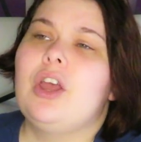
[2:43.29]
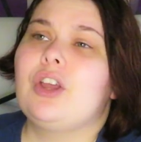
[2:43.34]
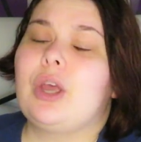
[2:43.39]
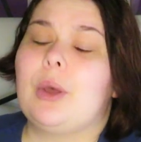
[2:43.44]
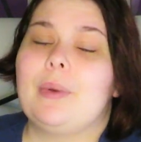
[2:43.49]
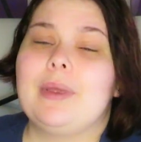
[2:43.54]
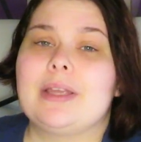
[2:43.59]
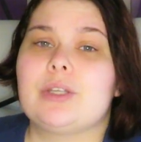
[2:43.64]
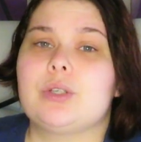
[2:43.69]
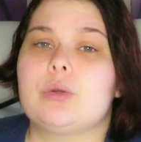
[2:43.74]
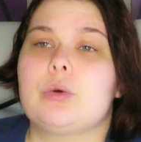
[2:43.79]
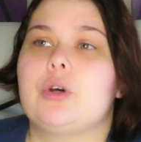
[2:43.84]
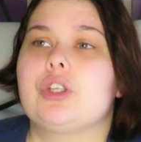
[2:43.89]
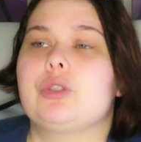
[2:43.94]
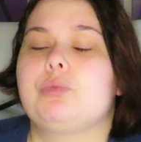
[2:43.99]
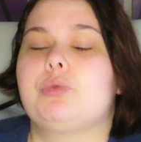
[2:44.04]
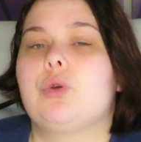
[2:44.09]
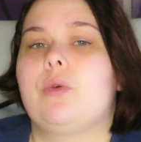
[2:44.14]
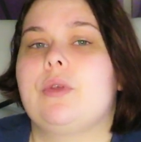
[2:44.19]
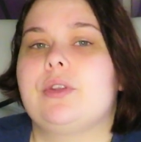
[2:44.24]
going into a
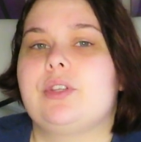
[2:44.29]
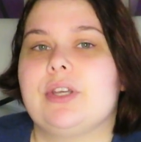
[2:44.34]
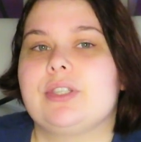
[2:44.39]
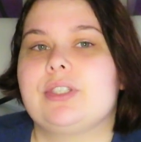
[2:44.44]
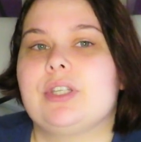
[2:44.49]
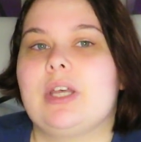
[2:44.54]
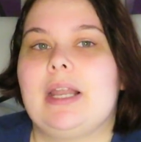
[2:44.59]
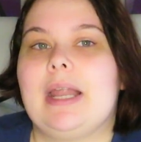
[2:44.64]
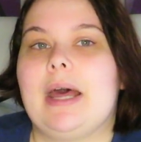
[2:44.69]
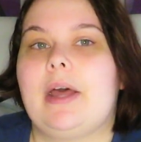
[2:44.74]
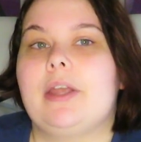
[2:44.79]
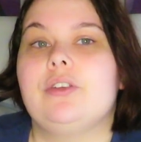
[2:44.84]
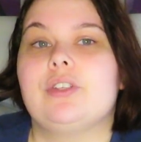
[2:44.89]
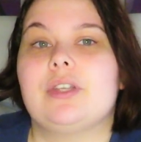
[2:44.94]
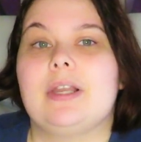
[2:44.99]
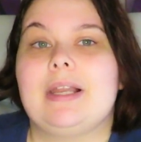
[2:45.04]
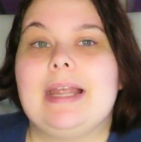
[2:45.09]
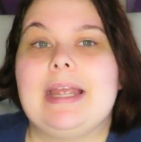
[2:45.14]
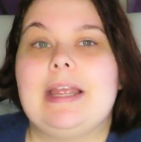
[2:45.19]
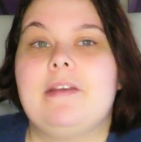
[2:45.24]
hospital that doesn't allow you
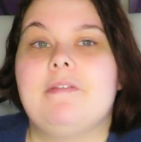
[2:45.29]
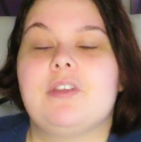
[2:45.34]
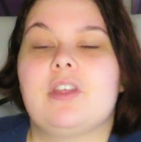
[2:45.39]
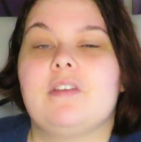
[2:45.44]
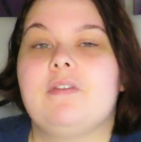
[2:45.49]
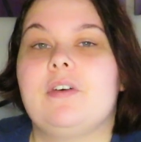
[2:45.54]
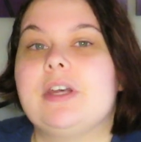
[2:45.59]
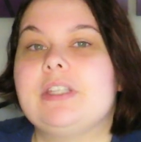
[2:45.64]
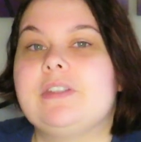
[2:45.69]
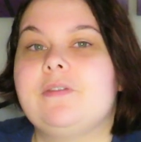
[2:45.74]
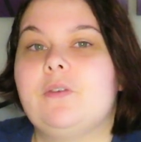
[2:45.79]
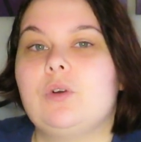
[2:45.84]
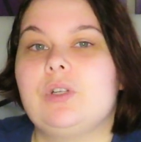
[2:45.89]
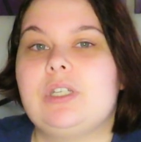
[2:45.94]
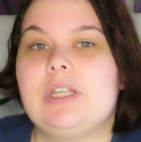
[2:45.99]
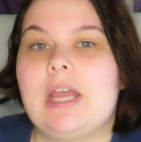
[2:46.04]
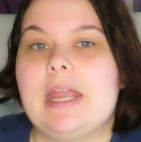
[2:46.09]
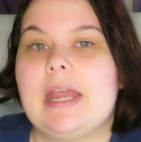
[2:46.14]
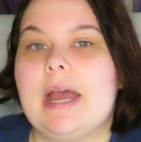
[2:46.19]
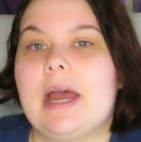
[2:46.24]
to leave for the first
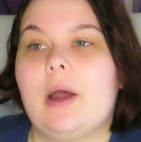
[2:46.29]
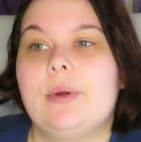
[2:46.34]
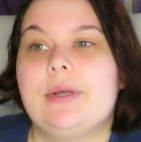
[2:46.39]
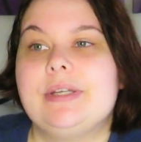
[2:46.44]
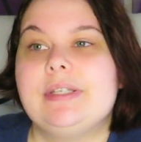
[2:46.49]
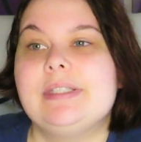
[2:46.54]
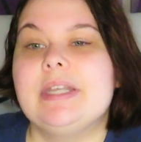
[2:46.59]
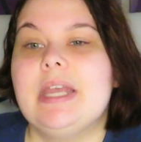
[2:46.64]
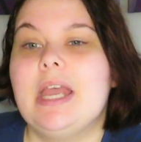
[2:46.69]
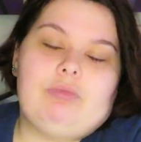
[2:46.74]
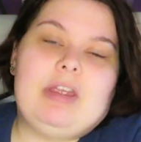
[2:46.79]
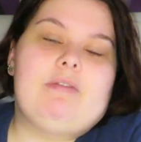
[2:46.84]
48 hours,